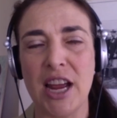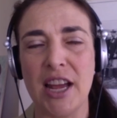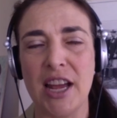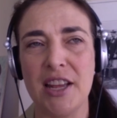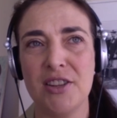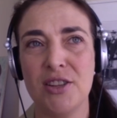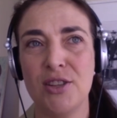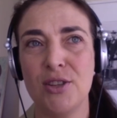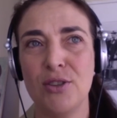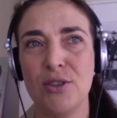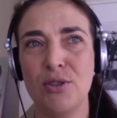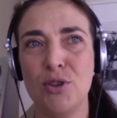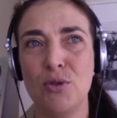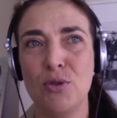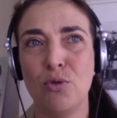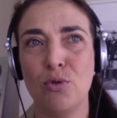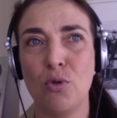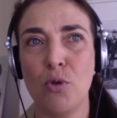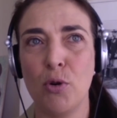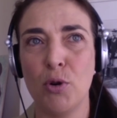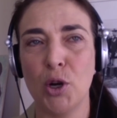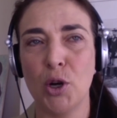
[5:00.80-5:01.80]
as you
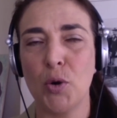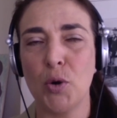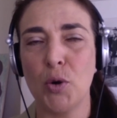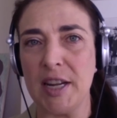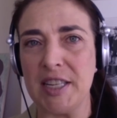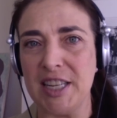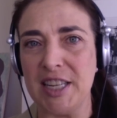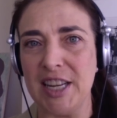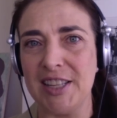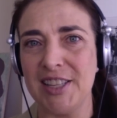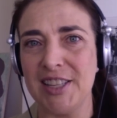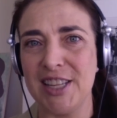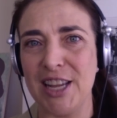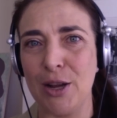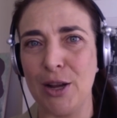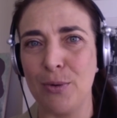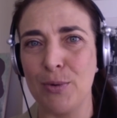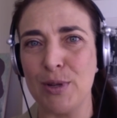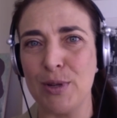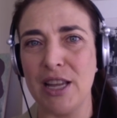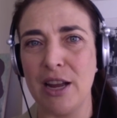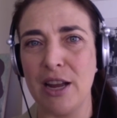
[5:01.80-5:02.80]
quoted Chrétien
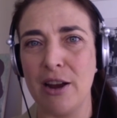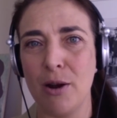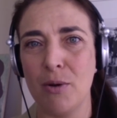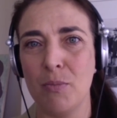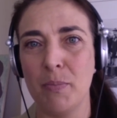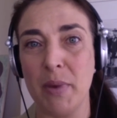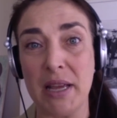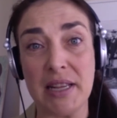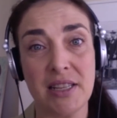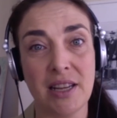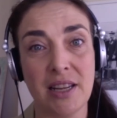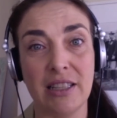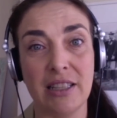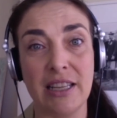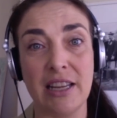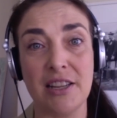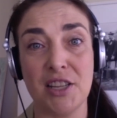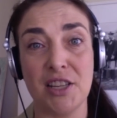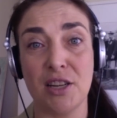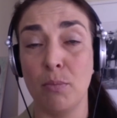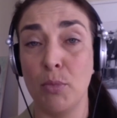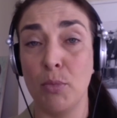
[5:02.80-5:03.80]
saying, was there basically
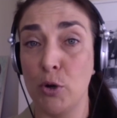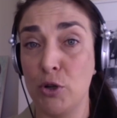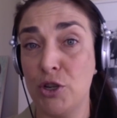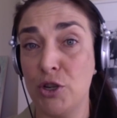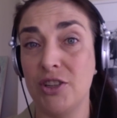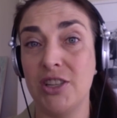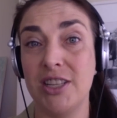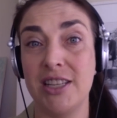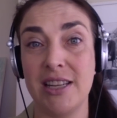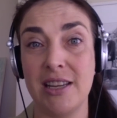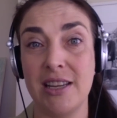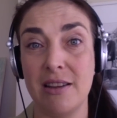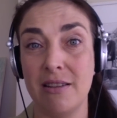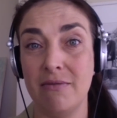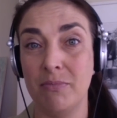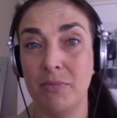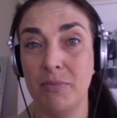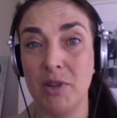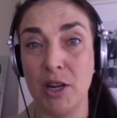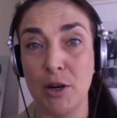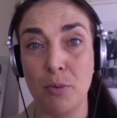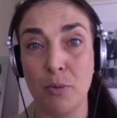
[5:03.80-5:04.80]
as an emergency,
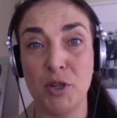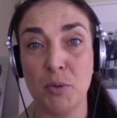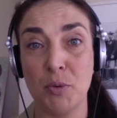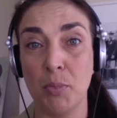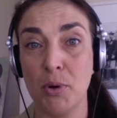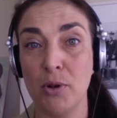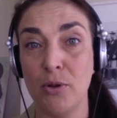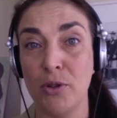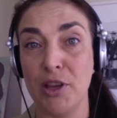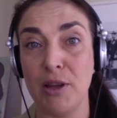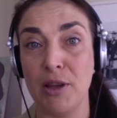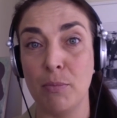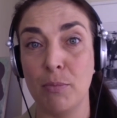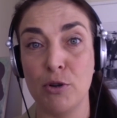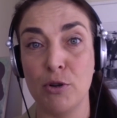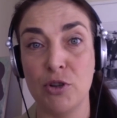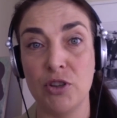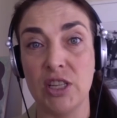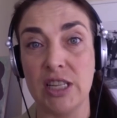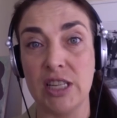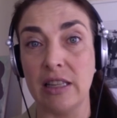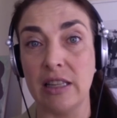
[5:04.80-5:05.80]
you know, to pull the
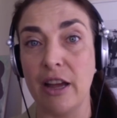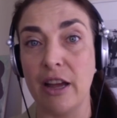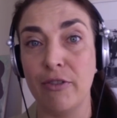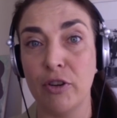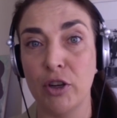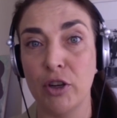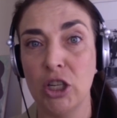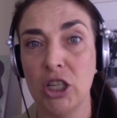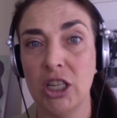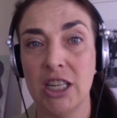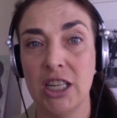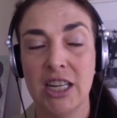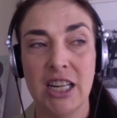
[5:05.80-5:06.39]
emergency lever.